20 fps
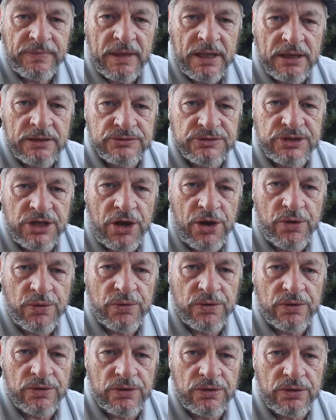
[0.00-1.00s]
So
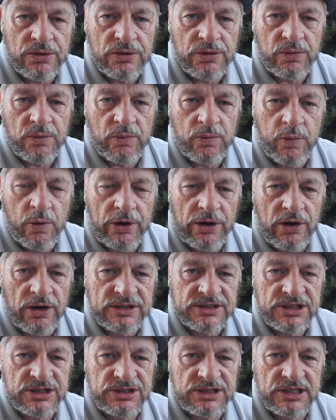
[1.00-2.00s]
what I
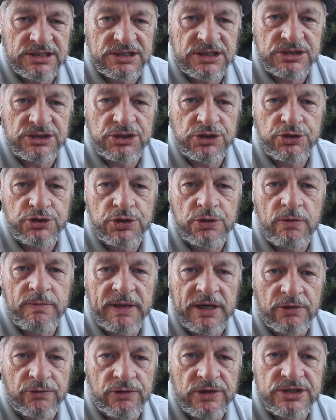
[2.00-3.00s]
suggest is you do a
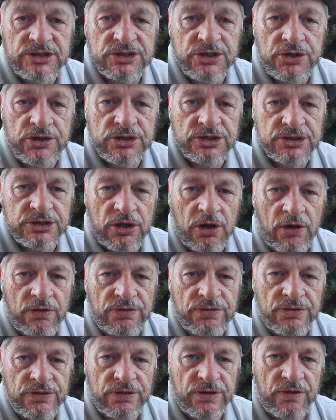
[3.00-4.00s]
bit of research
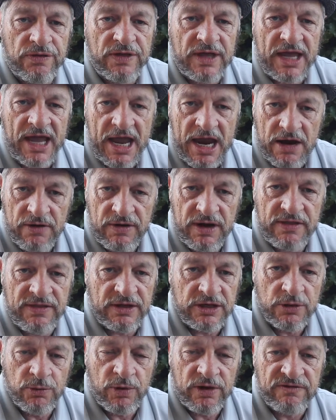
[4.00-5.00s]
on the area
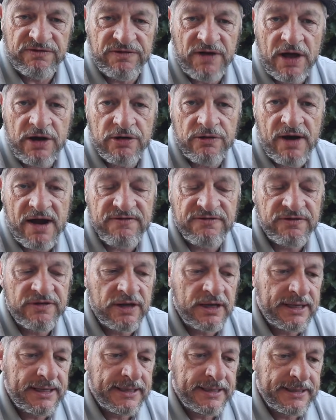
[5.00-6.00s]
that you want to photograph,
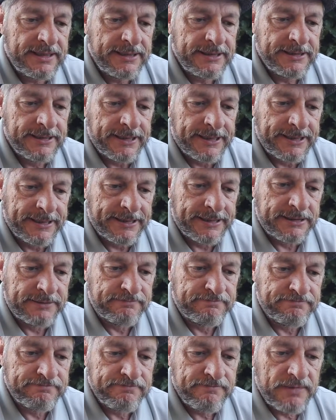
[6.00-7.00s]

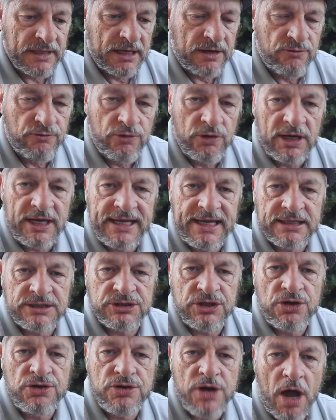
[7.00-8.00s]
and really get
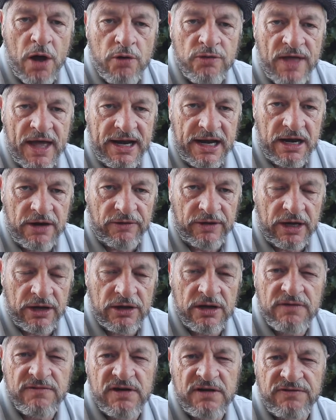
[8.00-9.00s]
to know that area,
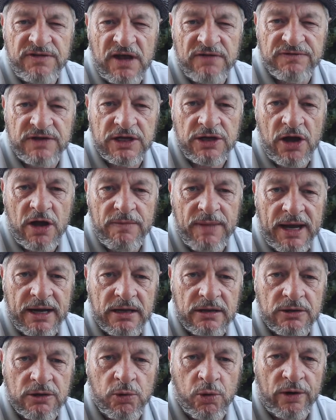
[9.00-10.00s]
even if you have to go back
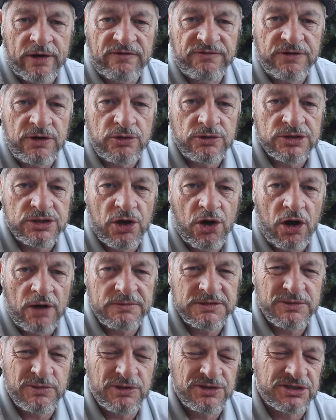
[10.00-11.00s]
quite a few
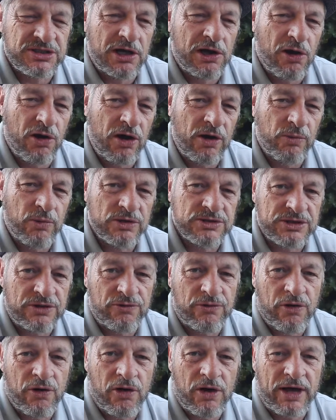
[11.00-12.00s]
times because the light wasn't
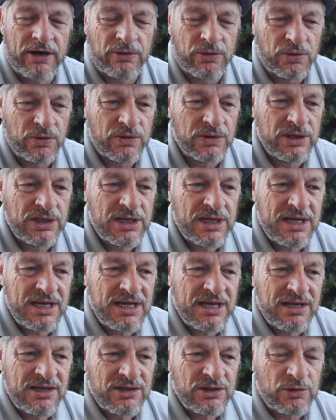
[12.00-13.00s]
right or
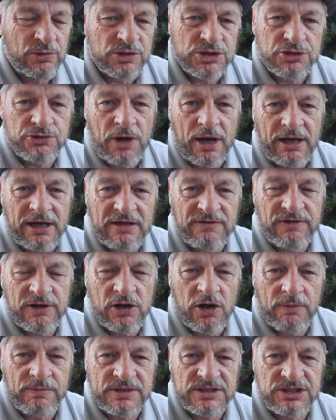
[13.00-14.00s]
you were struggling for
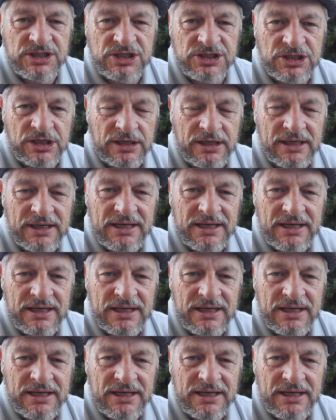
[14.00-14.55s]
composition.